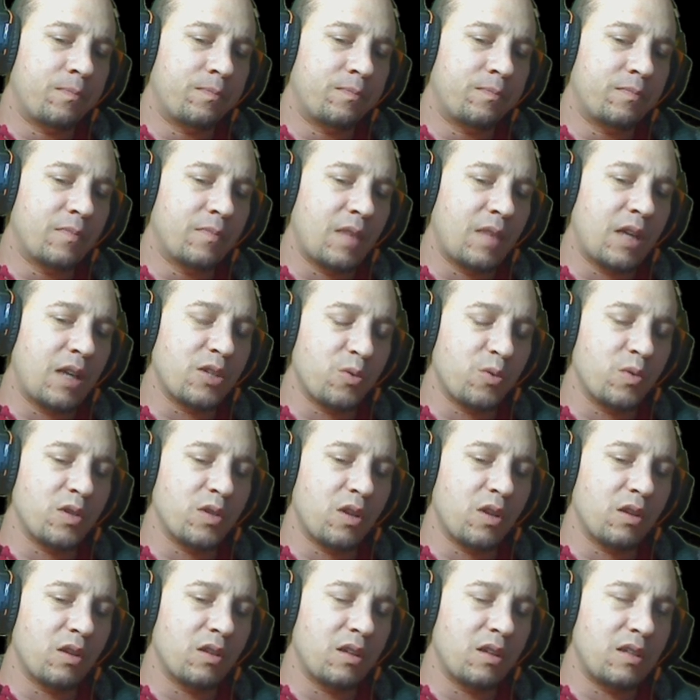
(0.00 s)
as a
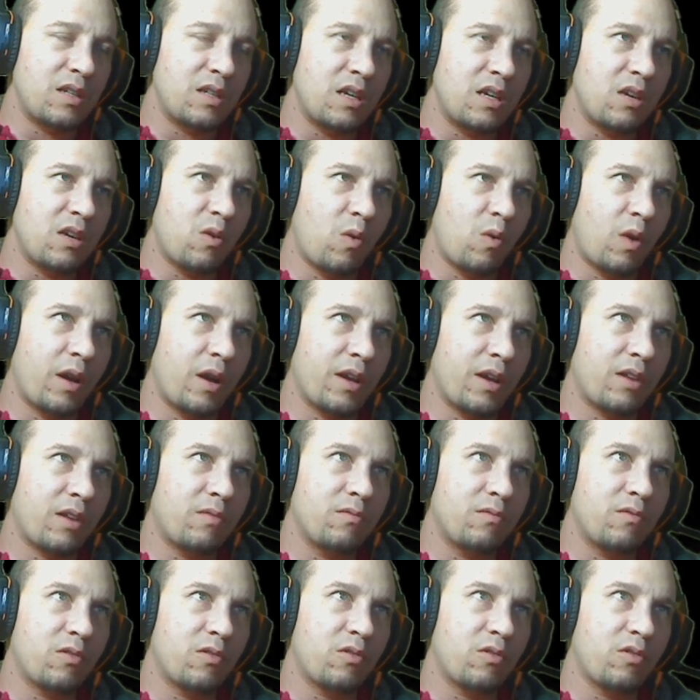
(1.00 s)
result of the decoy
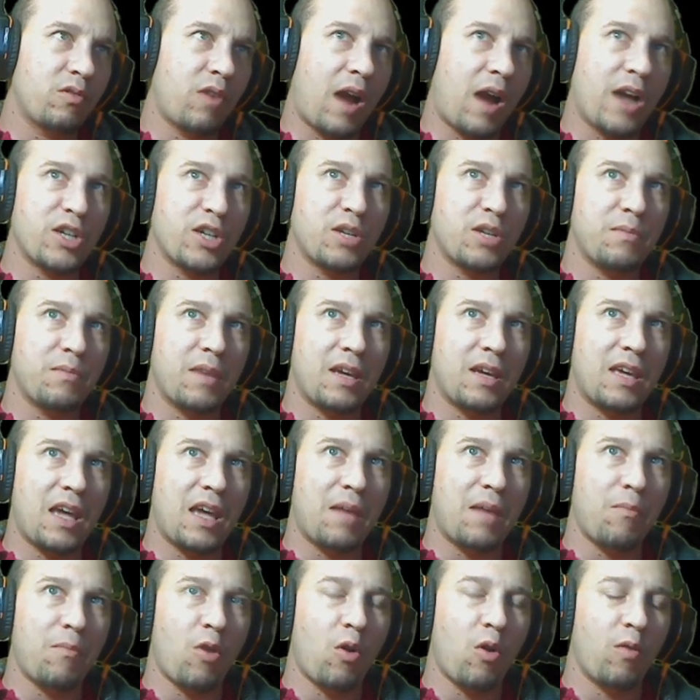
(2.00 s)
crashing my
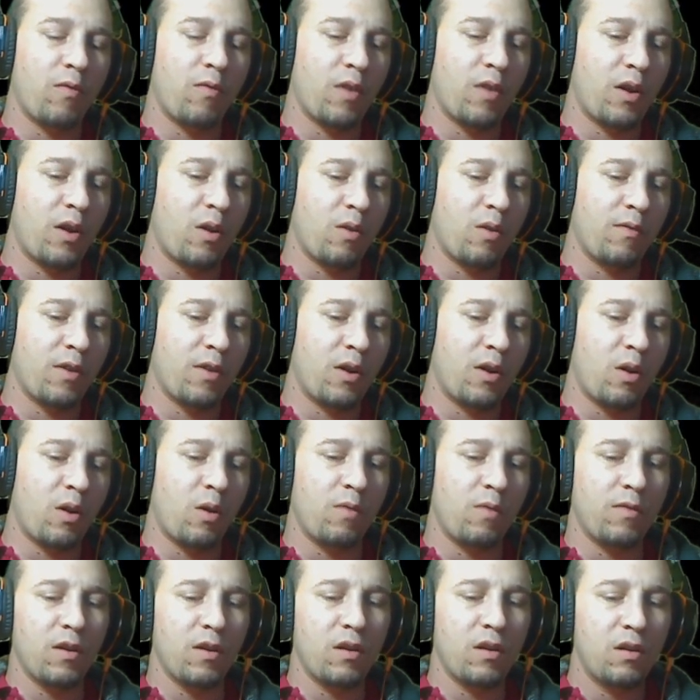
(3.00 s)
game over and over and
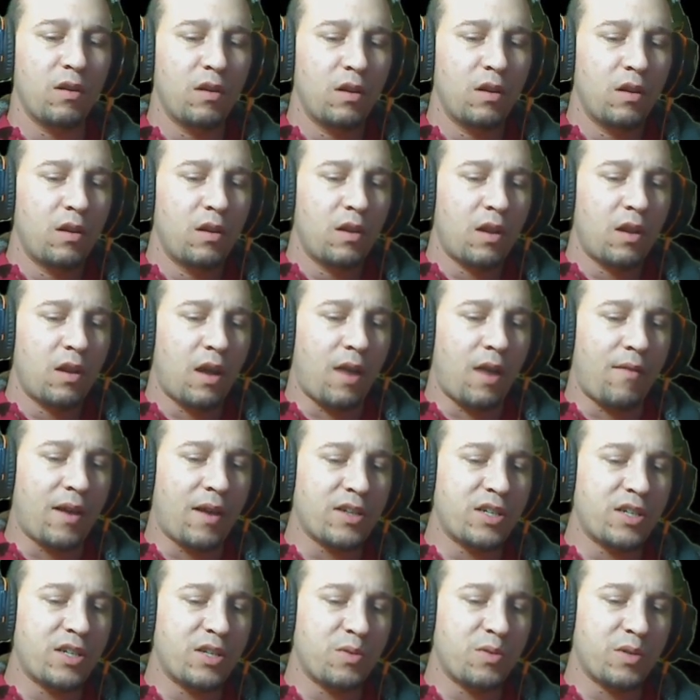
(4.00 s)
over, I've
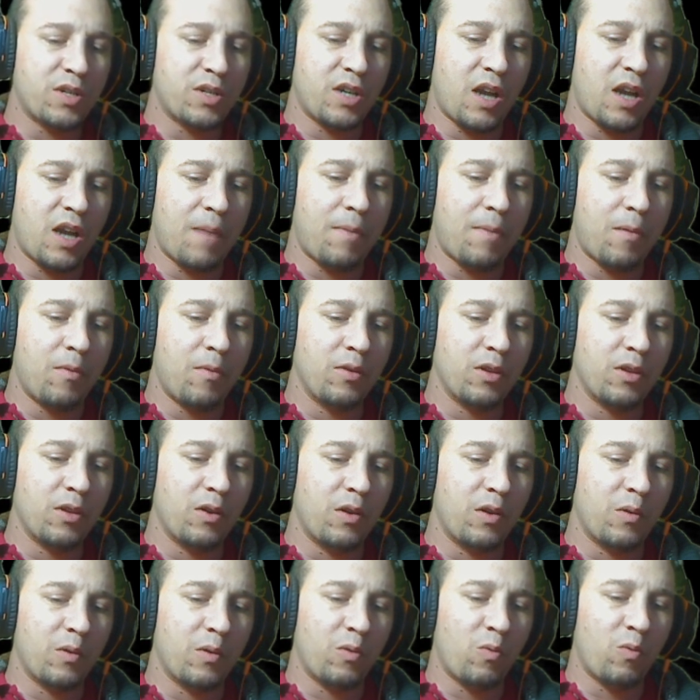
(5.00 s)
actually switched it up. I'm only
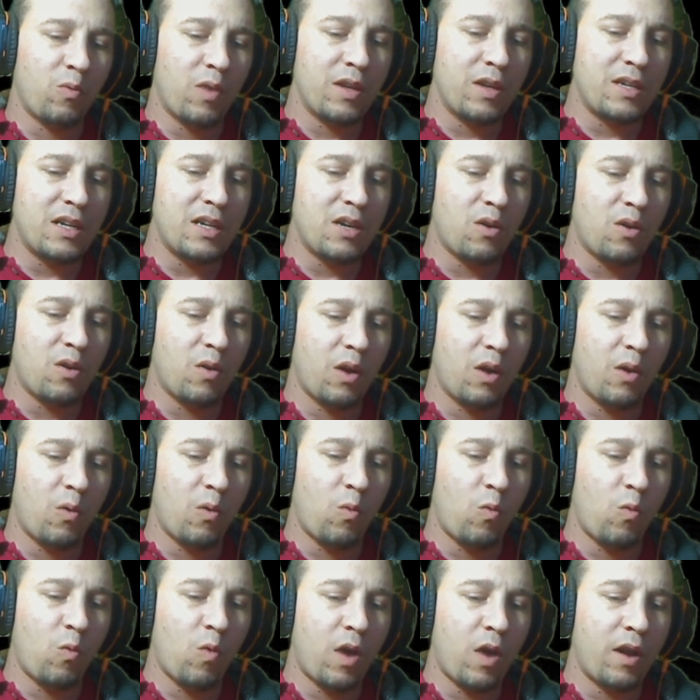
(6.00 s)
going with 1 decoy,
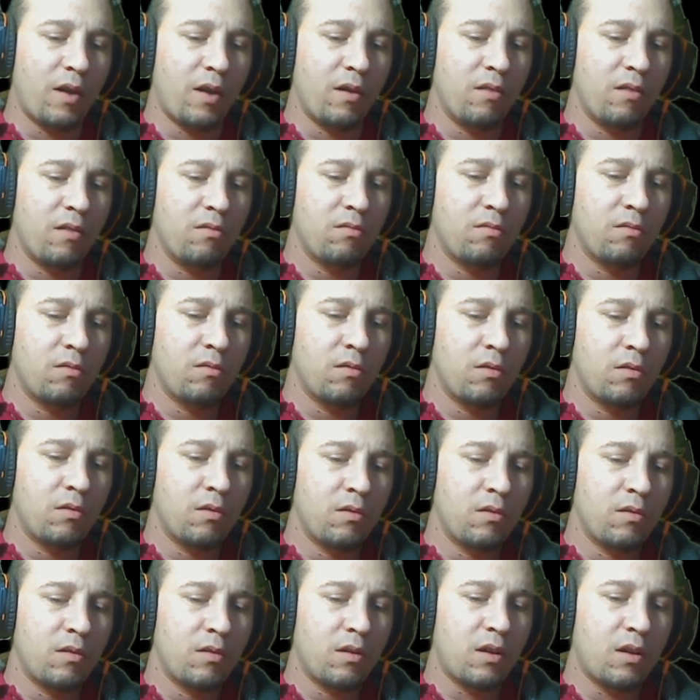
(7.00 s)
1...
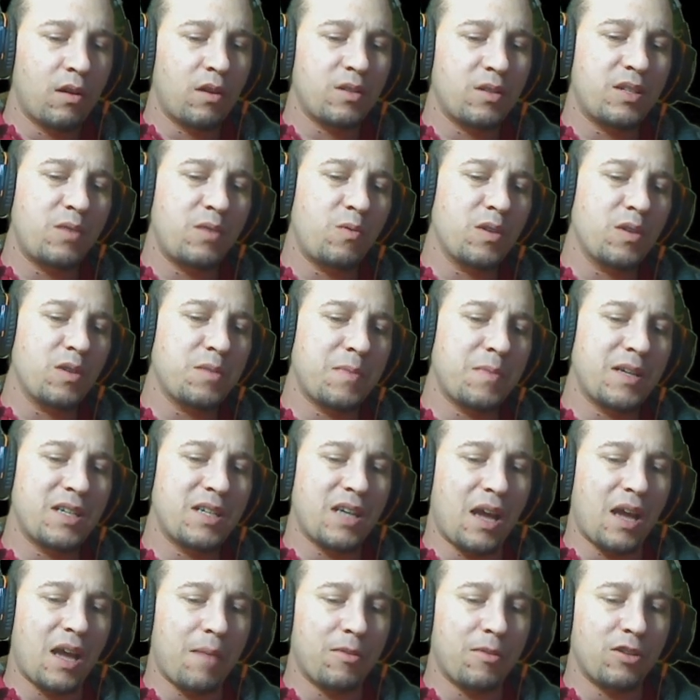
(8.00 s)
Oh, see, where's my
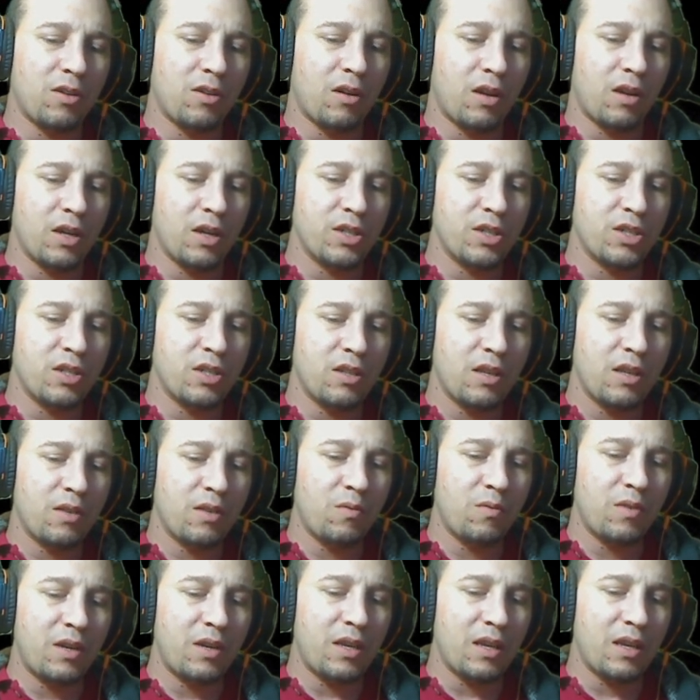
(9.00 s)
sabotage? Like,
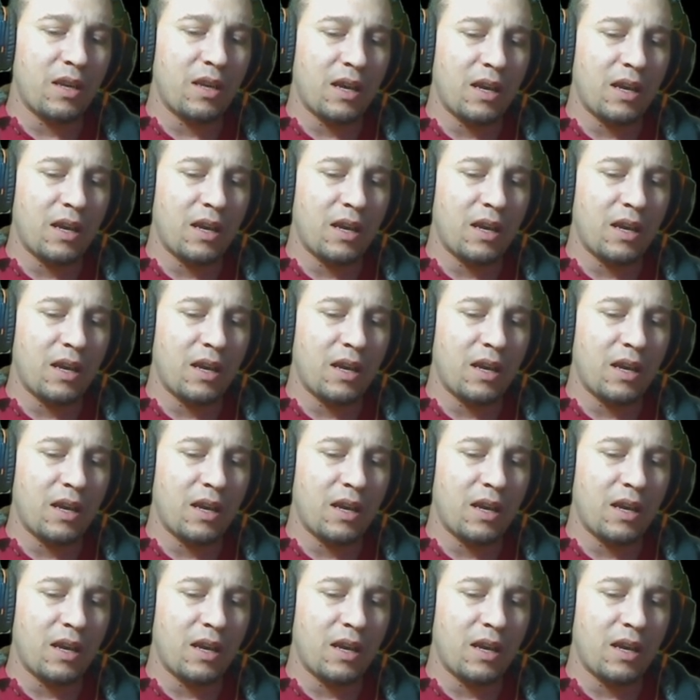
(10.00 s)
what are you guys